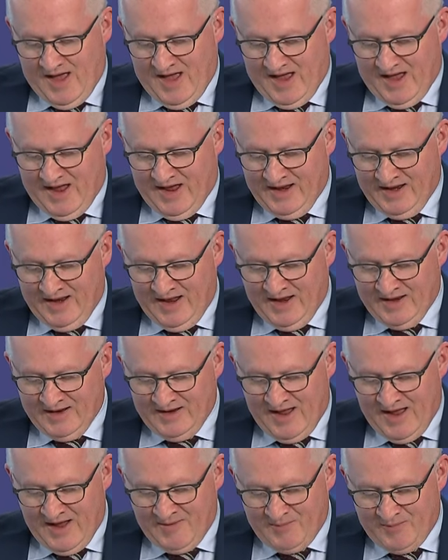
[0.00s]

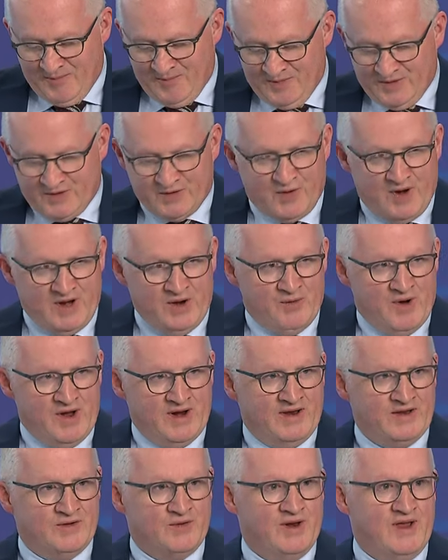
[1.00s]
in 21
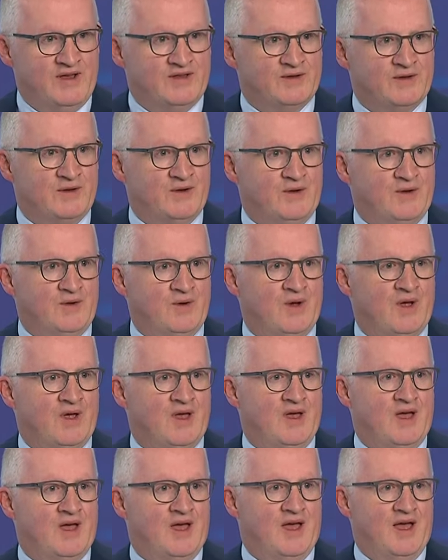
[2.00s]
and 22,
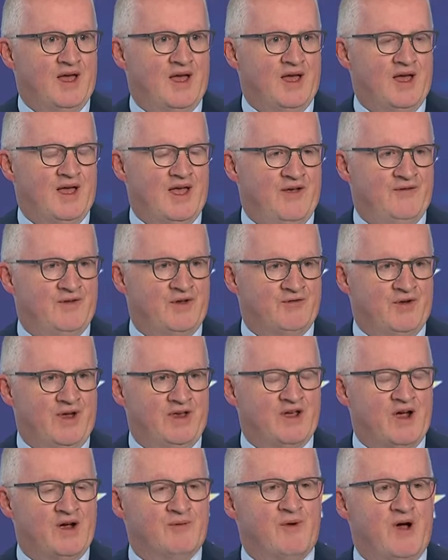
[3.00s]
if you read
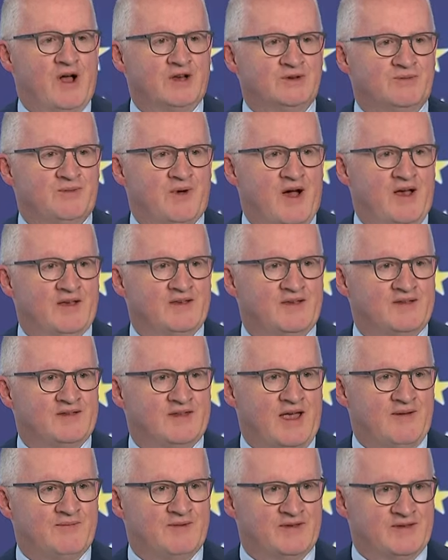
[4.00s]
our monetary policy
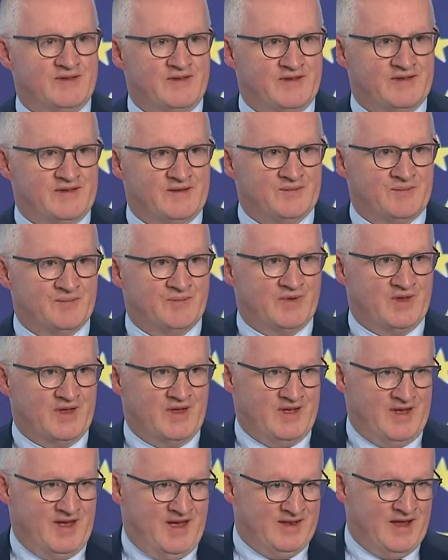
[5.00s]
statements
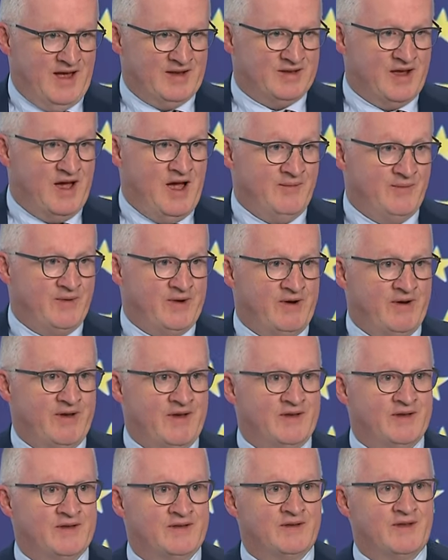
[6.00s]
in that time
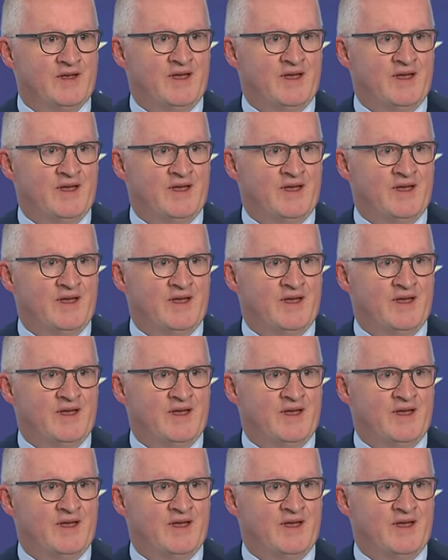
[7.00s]
period,